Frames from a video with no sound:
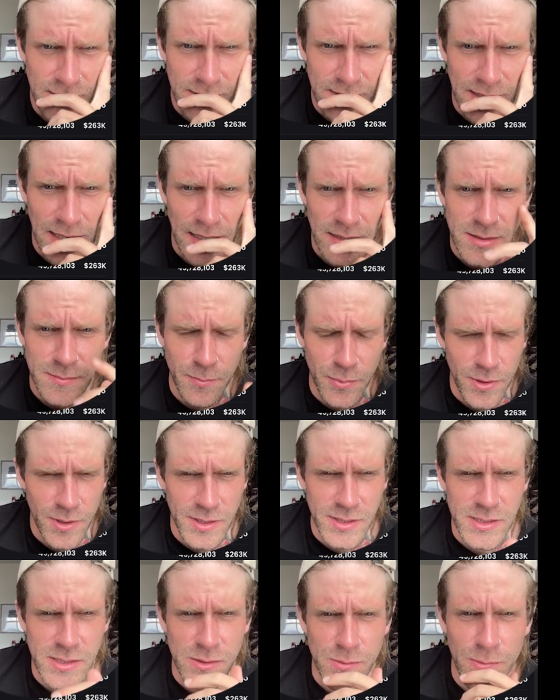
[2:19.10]
that's pretty
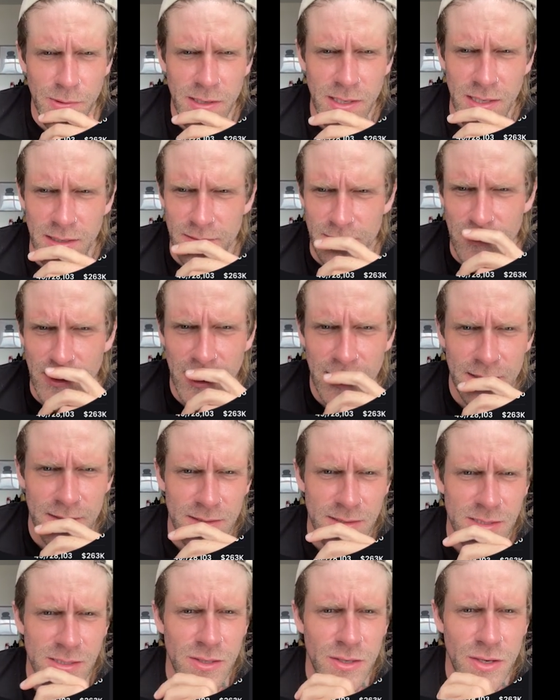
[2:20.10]
sweet,
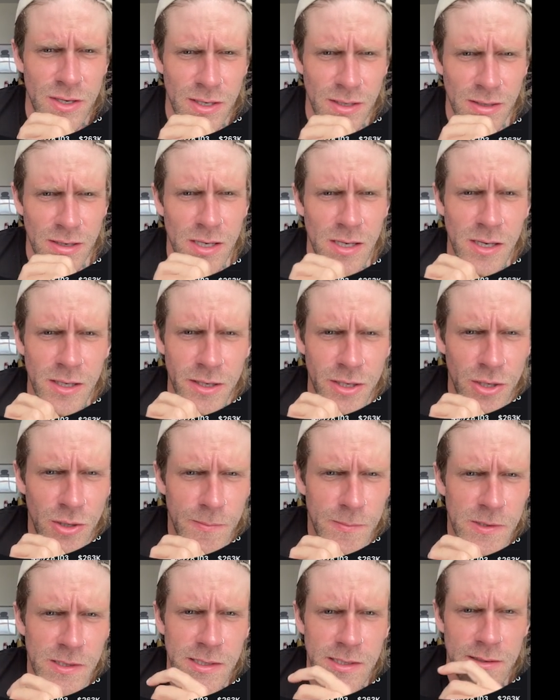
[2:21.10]
right? So you can
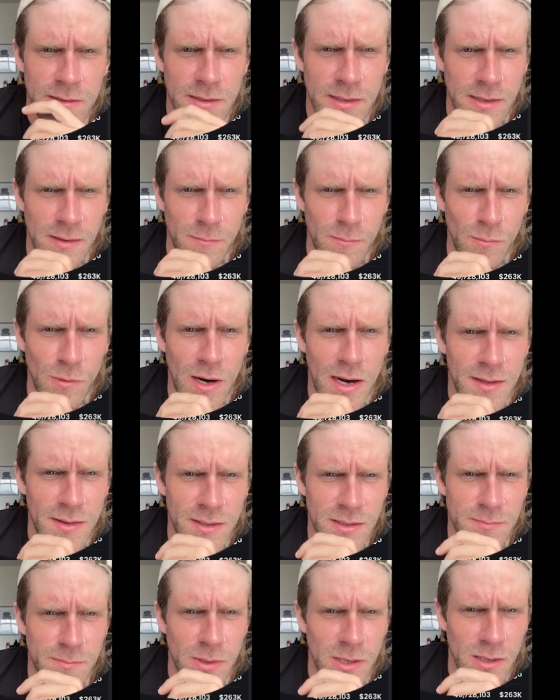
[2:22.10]
accumulate and ride
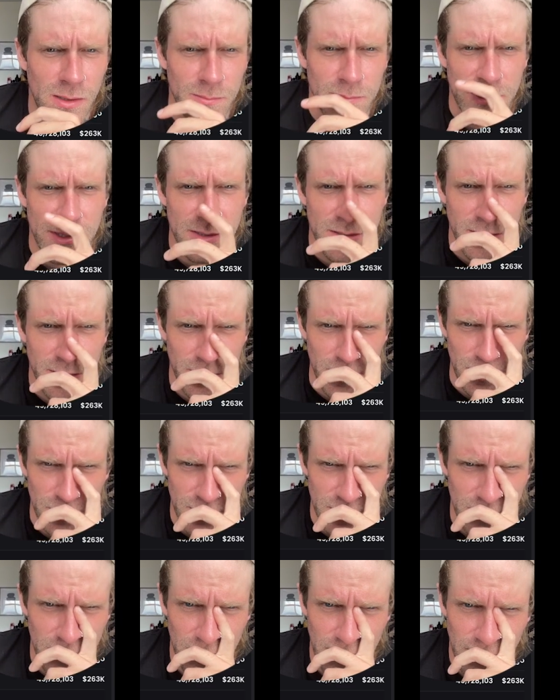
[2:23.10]
these pumps too.
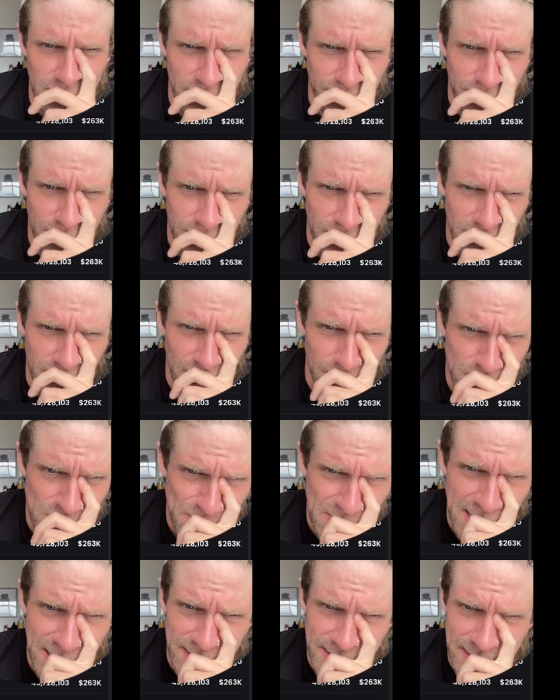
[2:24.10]
So like if it comes
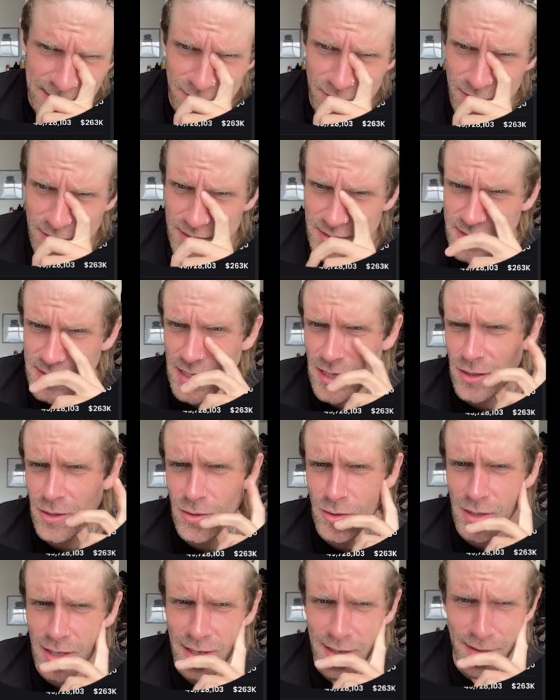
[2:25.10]
back down to this yellow
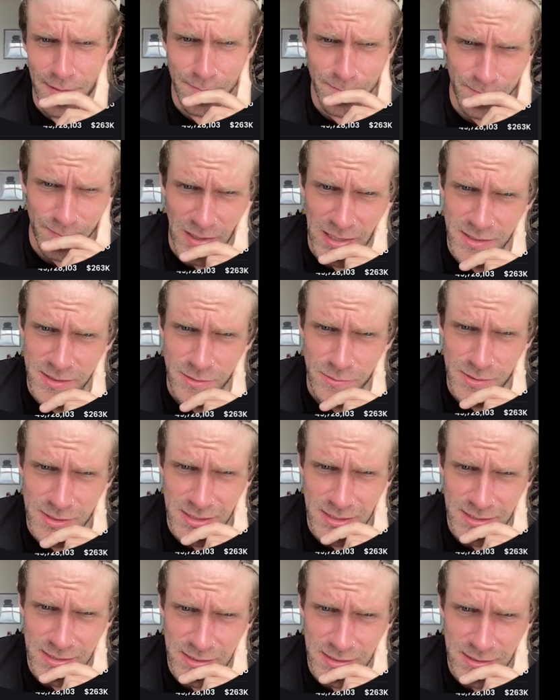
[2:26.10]
line, that's the
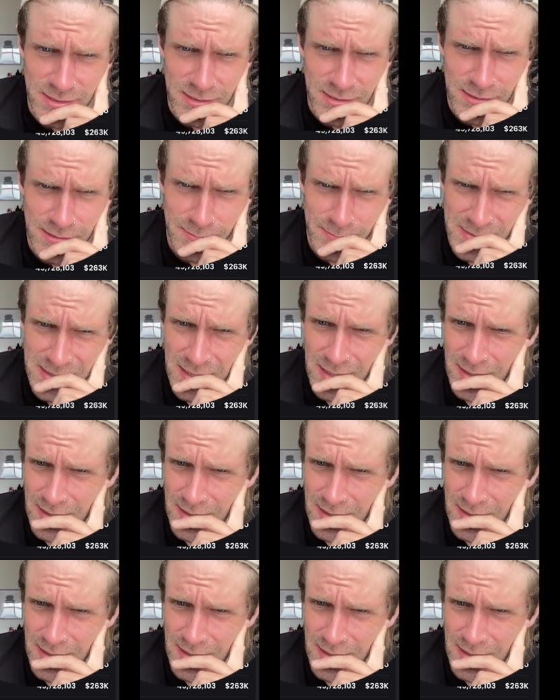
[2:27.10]
resistance line.